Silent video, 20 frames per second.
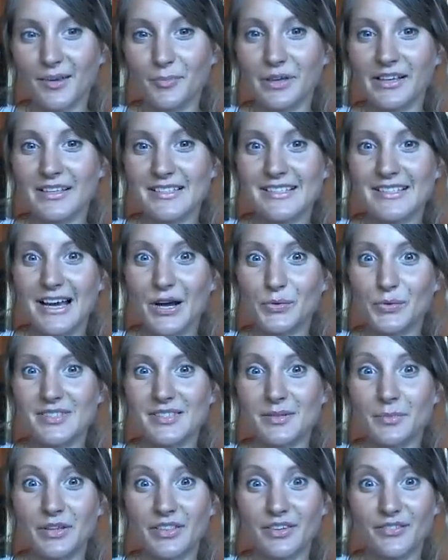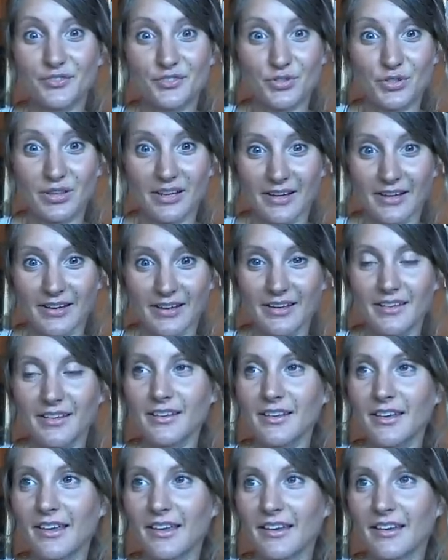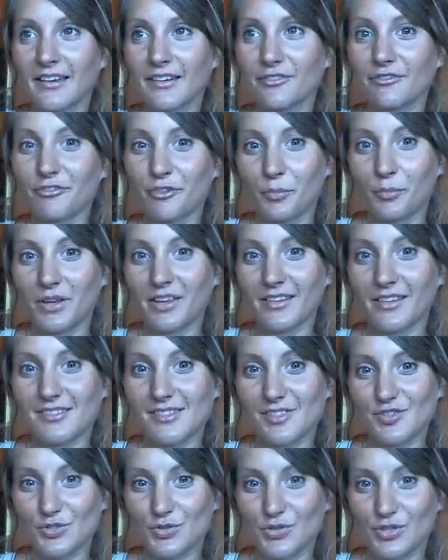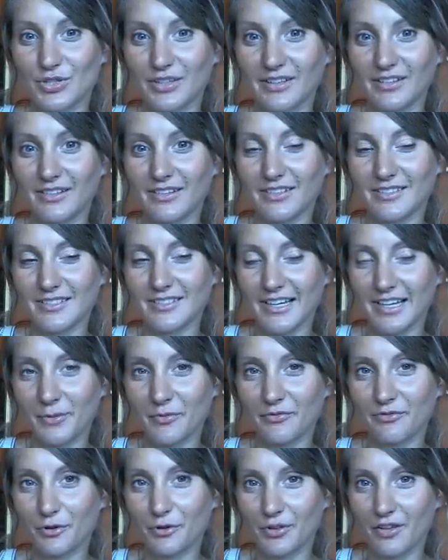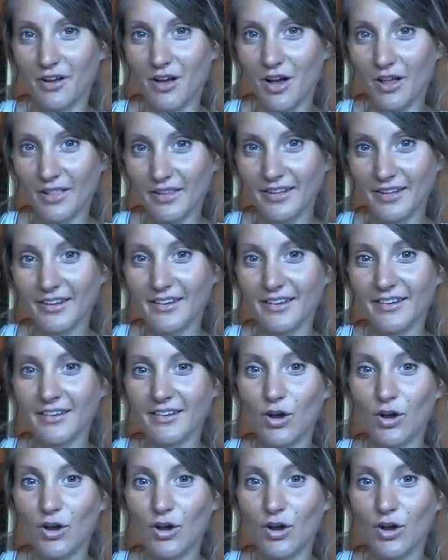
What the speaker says: because now it's the month of July, and for me this is usually time for the holiday,